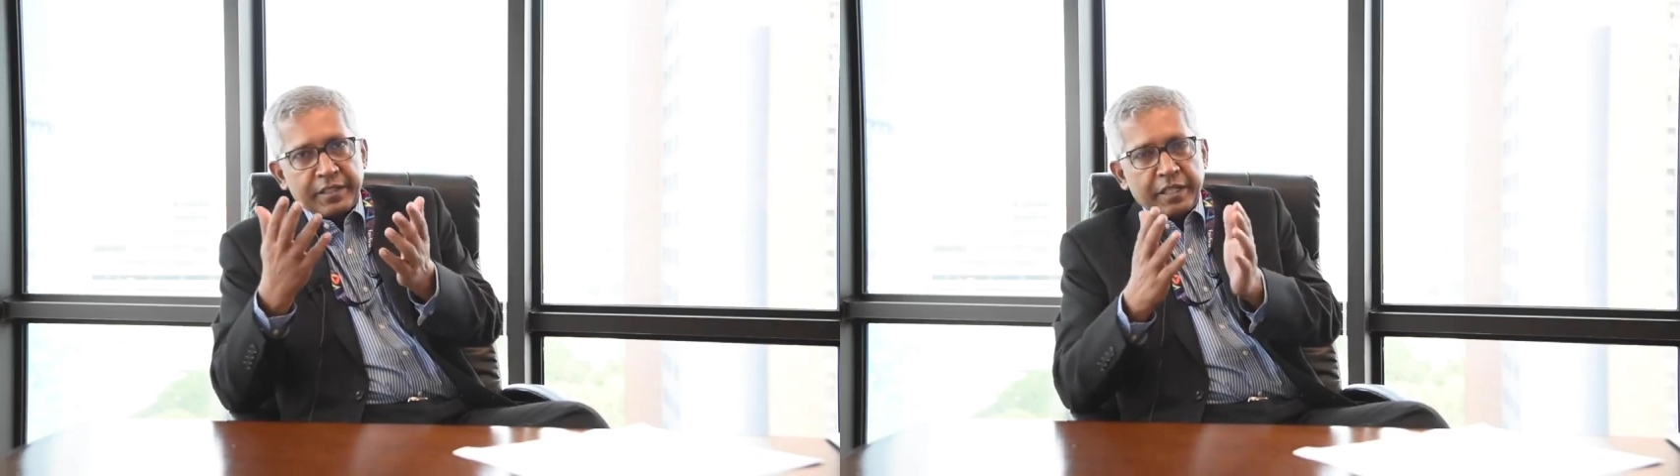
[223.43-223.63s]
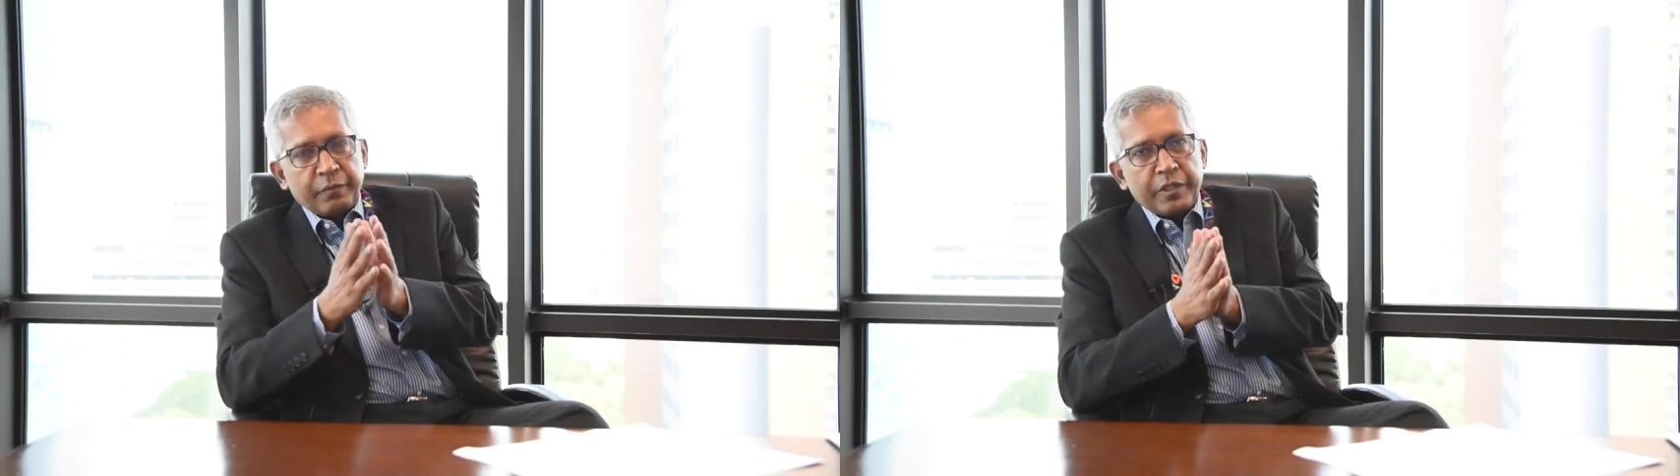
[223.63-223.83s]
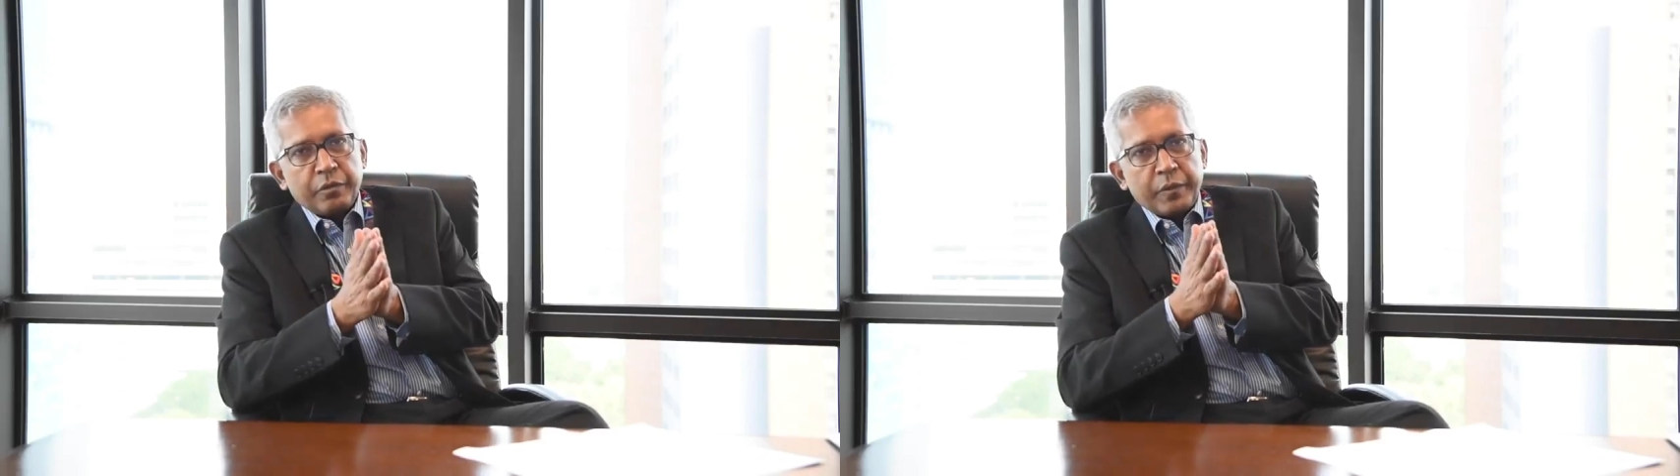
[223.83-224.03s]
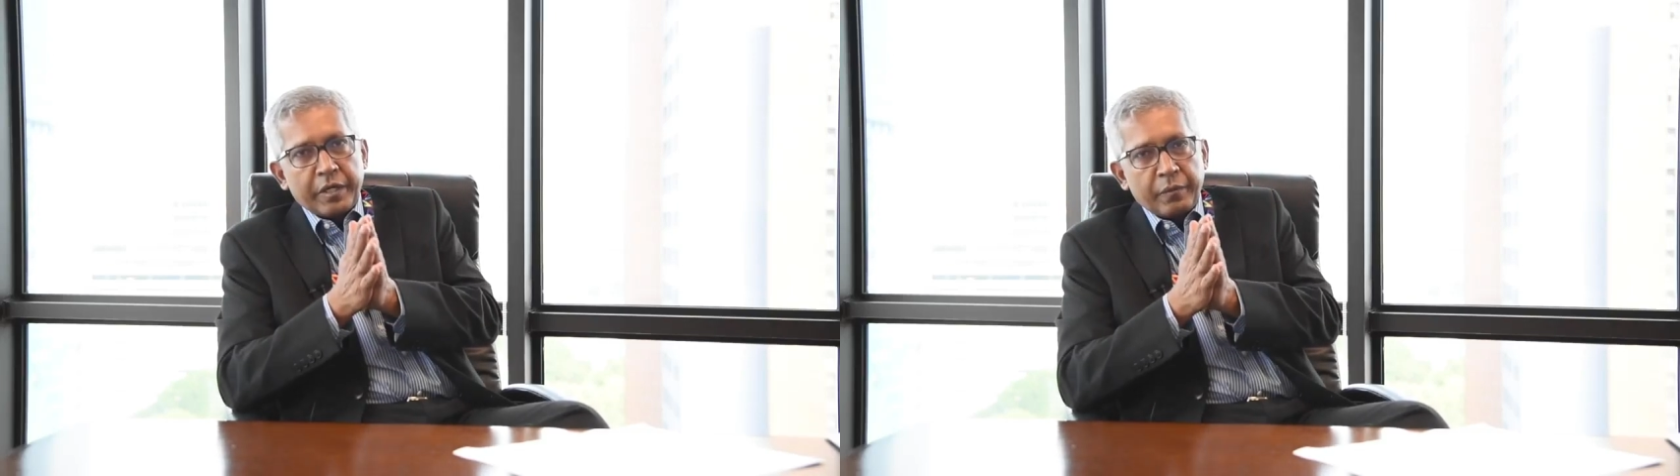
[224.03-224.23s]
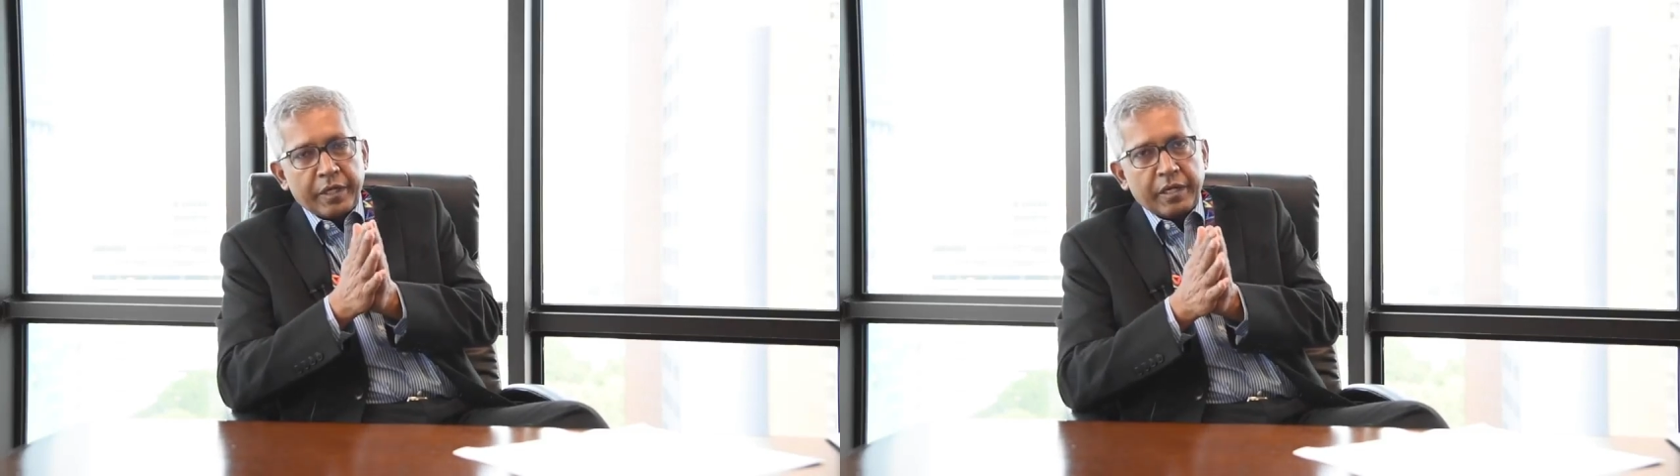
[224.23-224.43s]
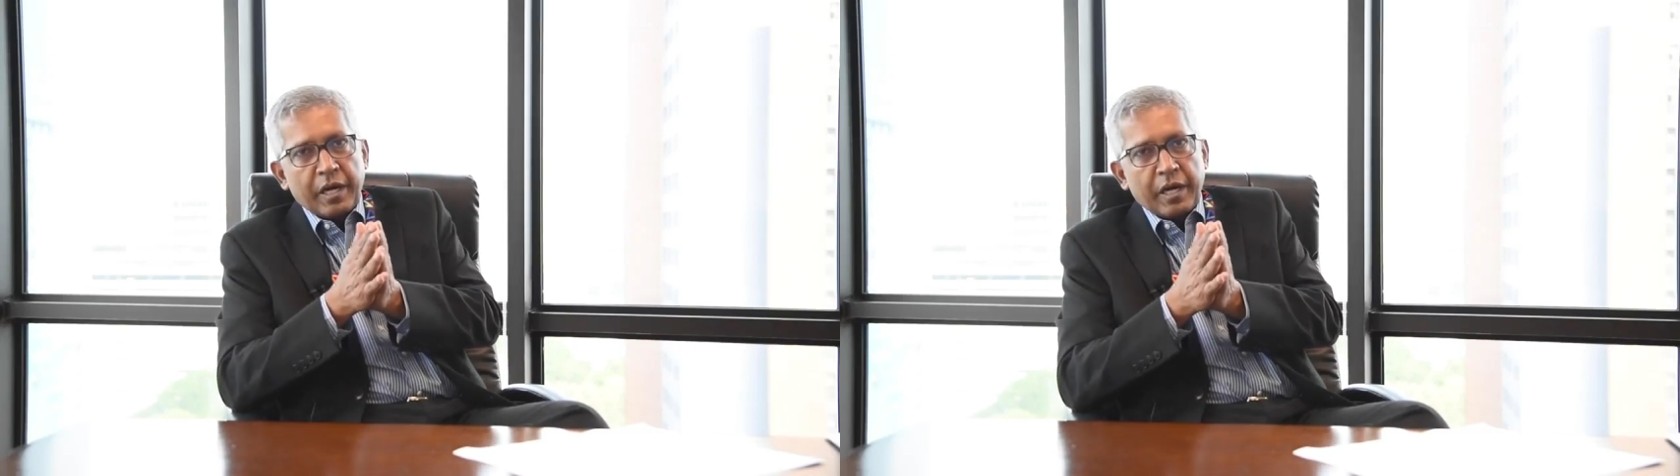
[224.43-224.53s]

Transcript: like were